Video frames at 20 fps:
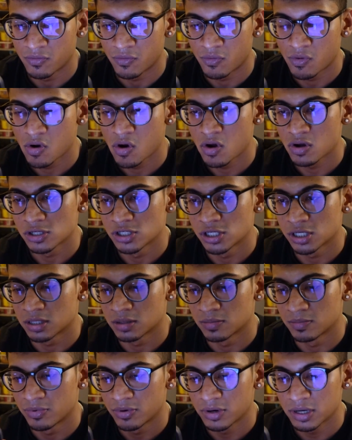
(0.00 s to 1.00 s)
Raw
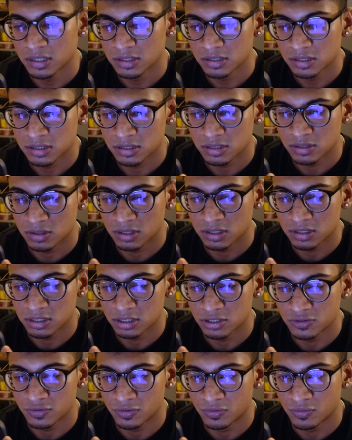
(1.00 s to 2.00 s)
chicken breast. Let's
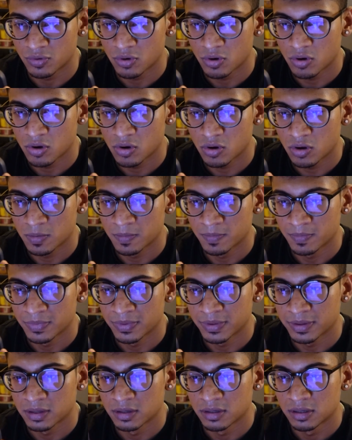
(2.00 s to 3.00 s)
see, for raw,
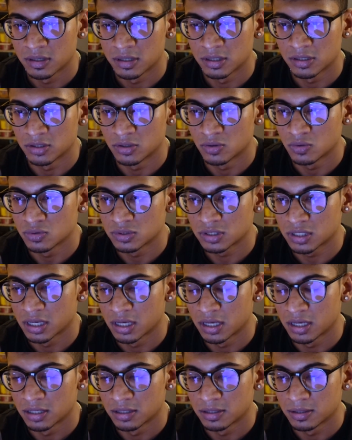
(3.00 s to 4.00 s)
no
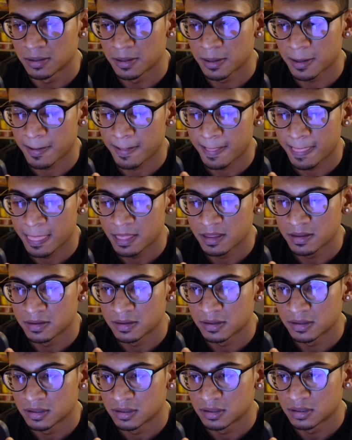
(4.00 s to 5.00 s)
skin.
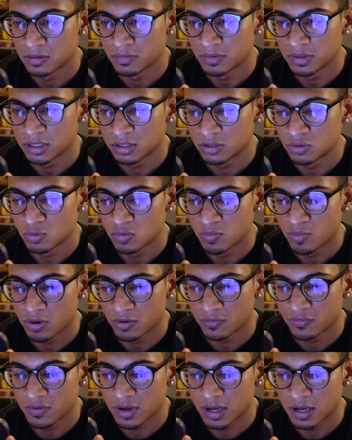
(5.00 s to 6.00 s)
We did
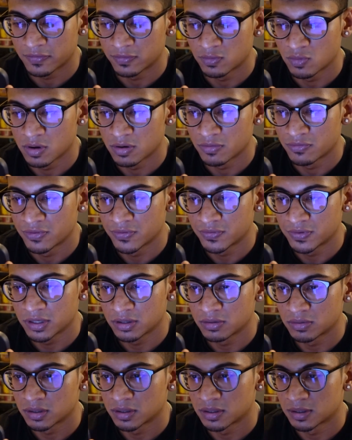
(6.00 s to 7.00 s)
2.5, 250
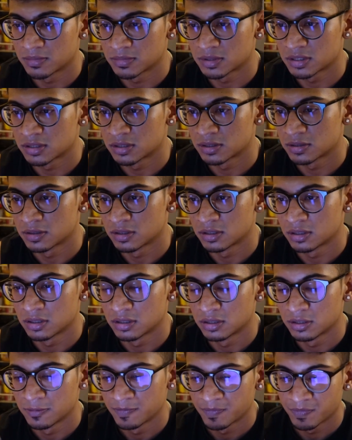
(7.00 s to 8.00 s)
grams.
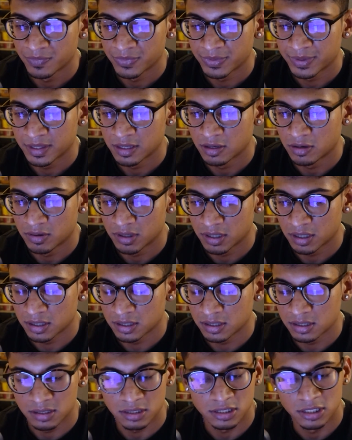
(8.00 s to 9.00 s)
Alright,
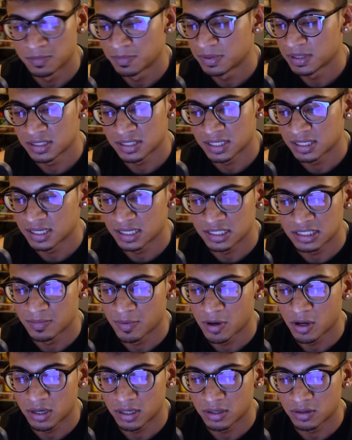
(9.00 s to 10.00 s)
simple as that. That's
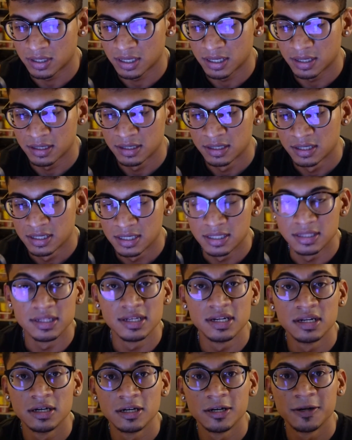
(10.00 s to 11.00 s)
about it. Okay,
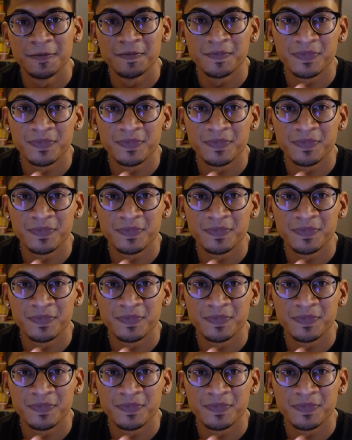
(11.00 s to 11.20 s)
dinner,